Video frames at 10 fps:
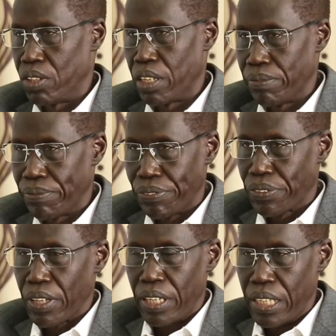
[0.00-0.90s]
Sudan.
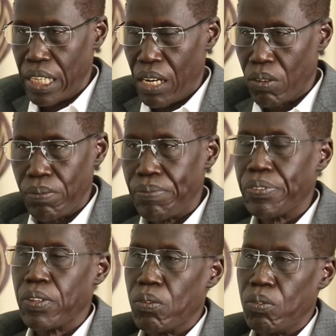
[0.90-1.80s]
Now,
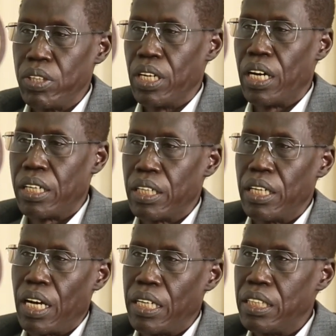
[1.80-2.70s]
we are
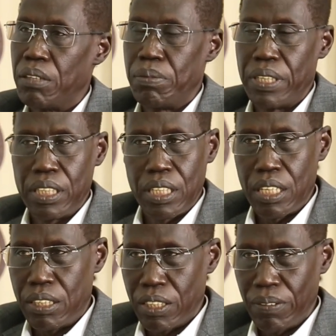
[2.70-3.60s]
an independent
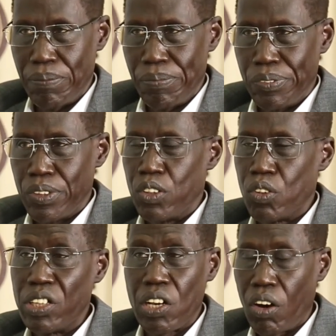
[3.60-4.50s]
country.
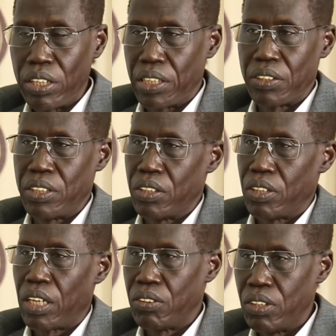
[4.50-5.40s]
So the context
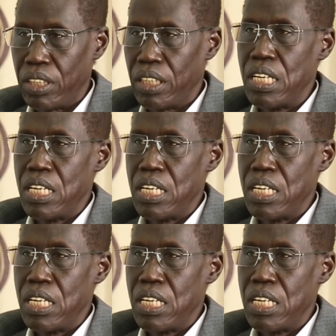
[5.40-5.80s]
has actually